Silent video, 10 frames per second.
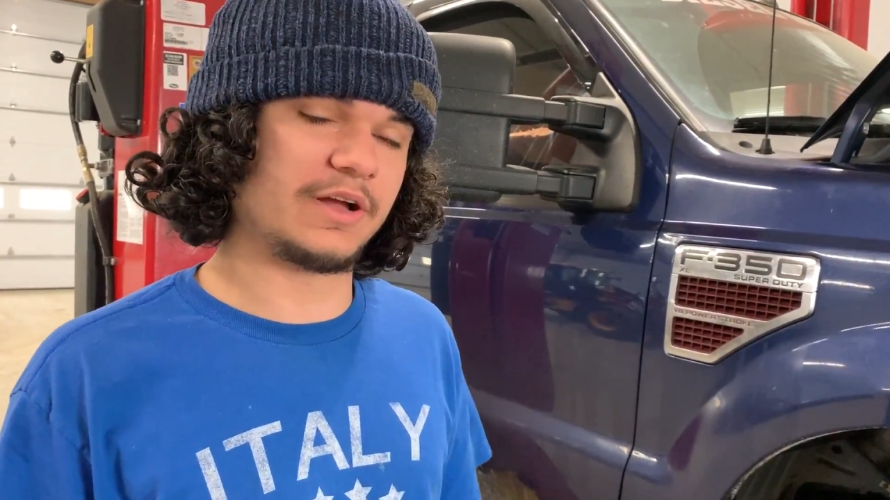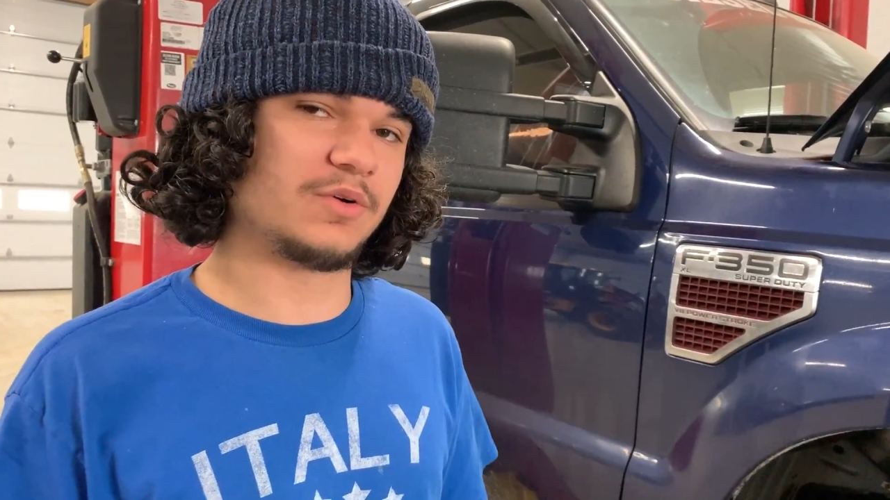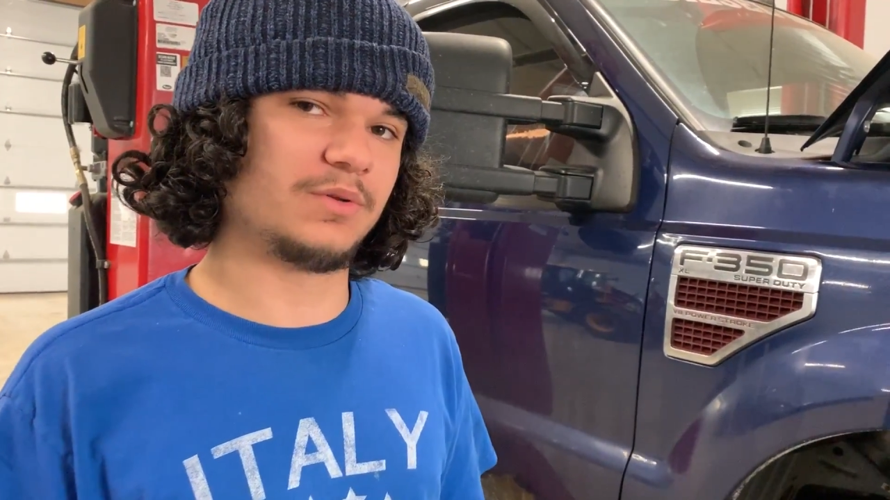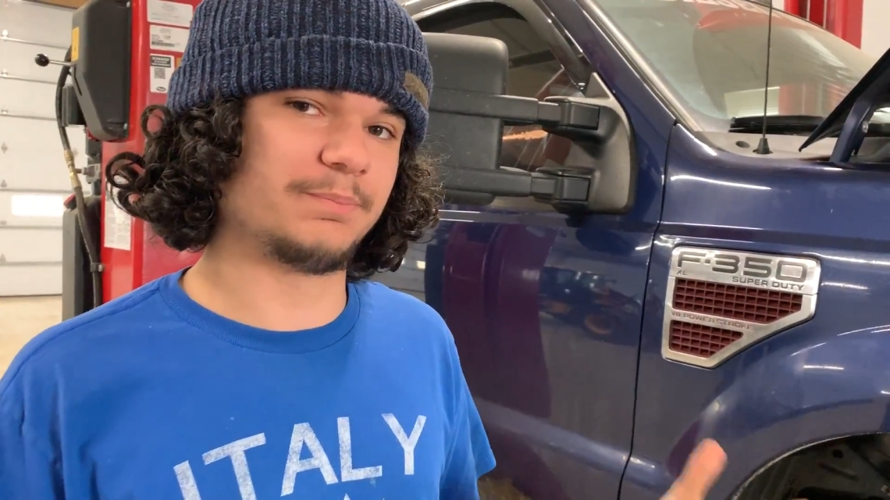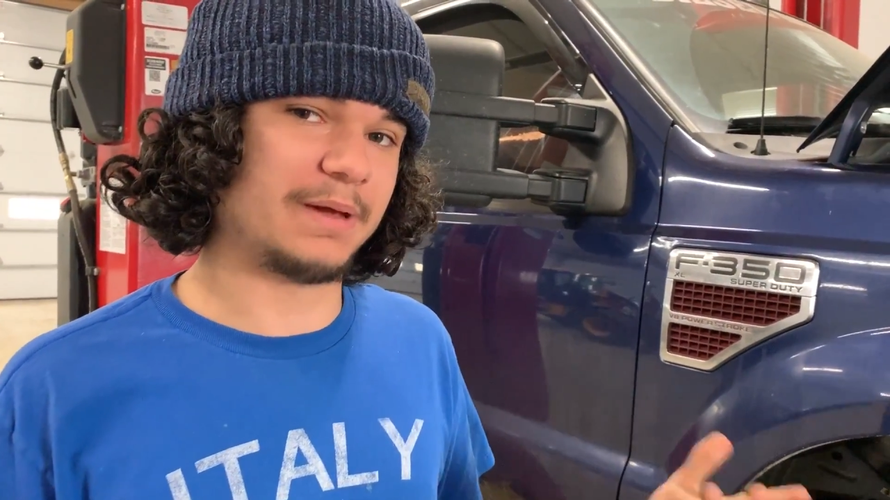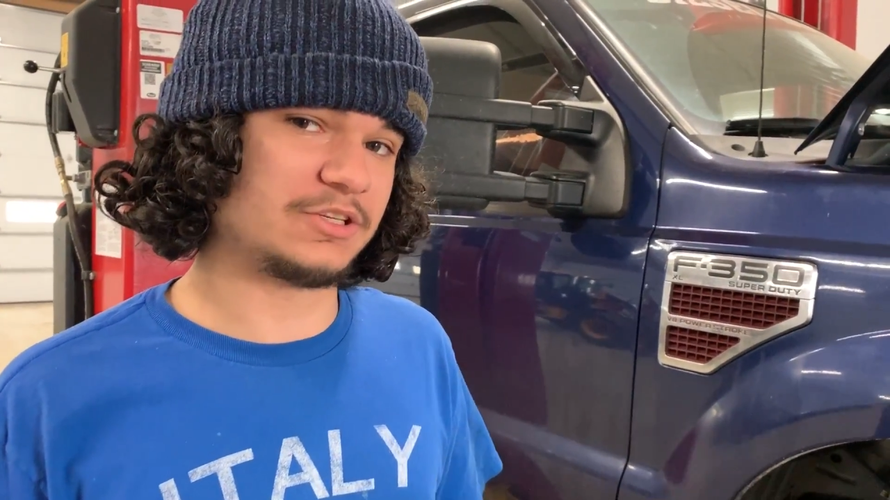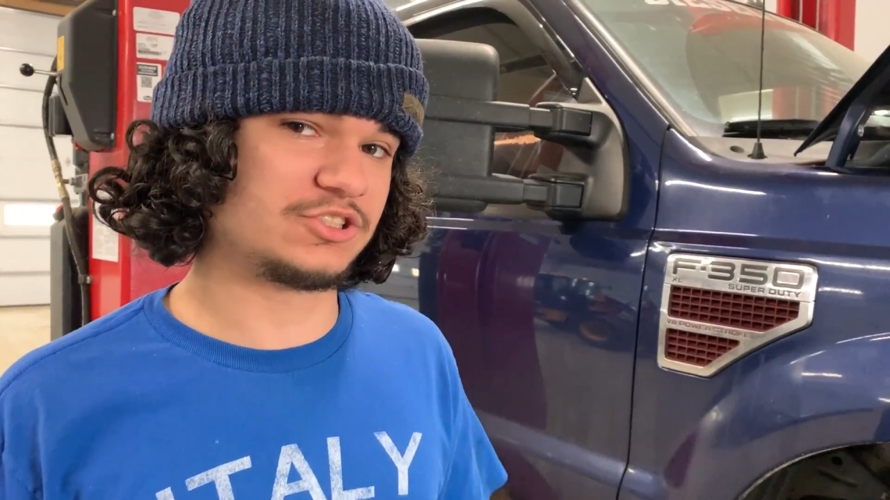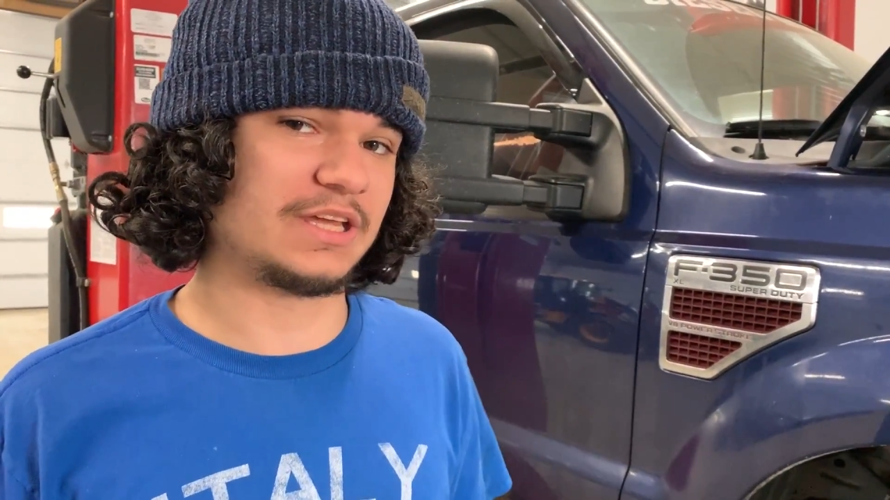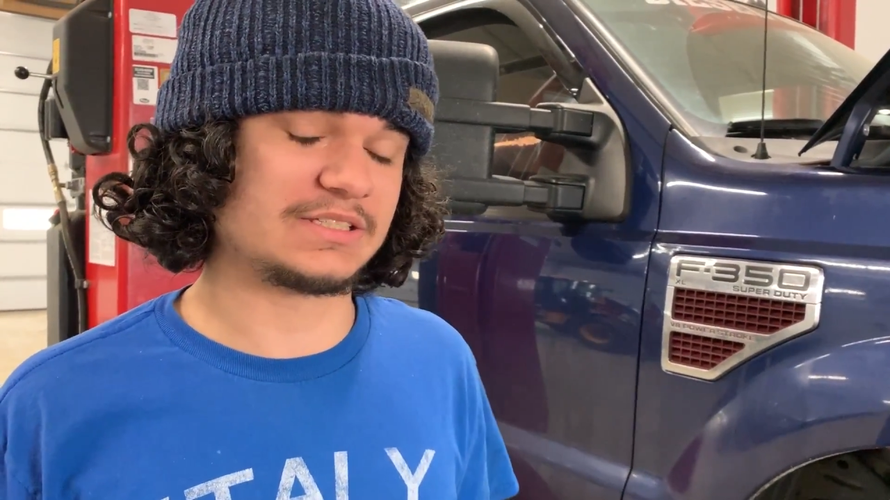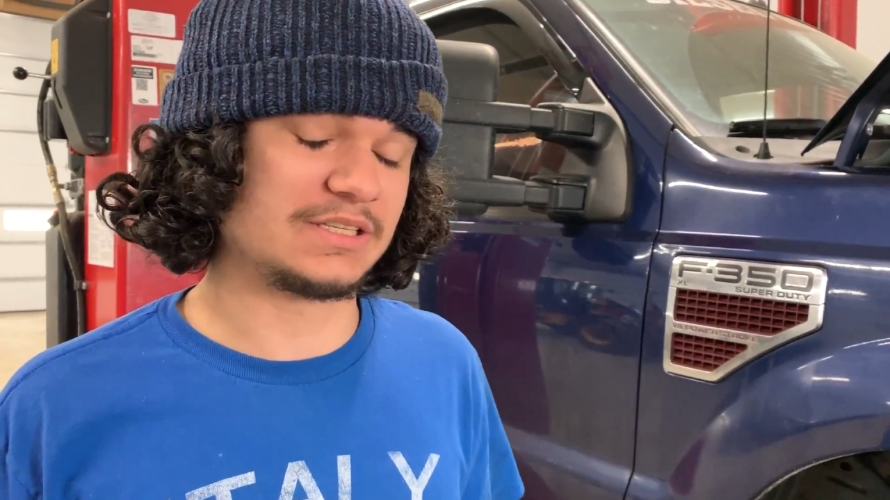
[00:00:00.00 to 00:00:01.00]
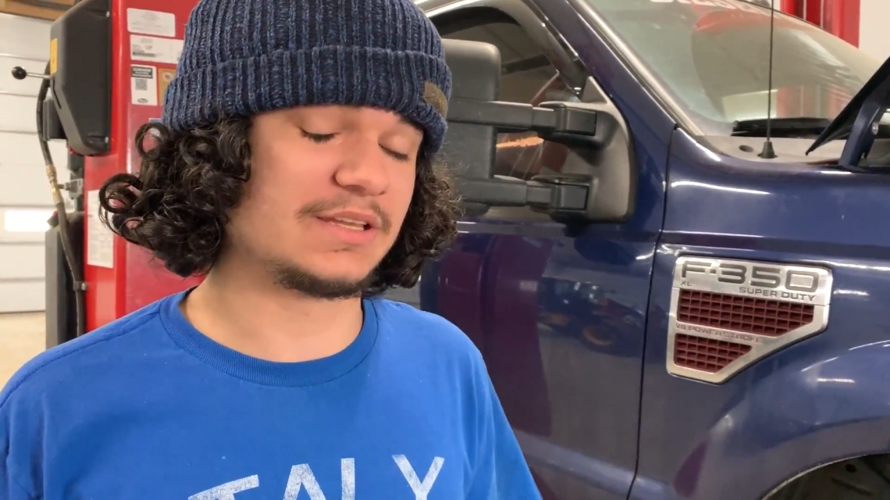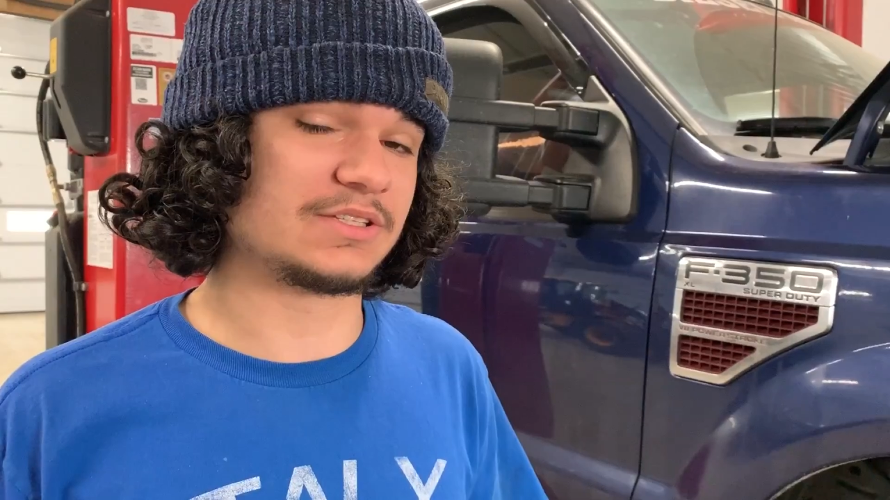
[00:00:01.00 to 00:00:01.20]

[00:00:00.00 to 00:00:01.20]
out, bench tested it.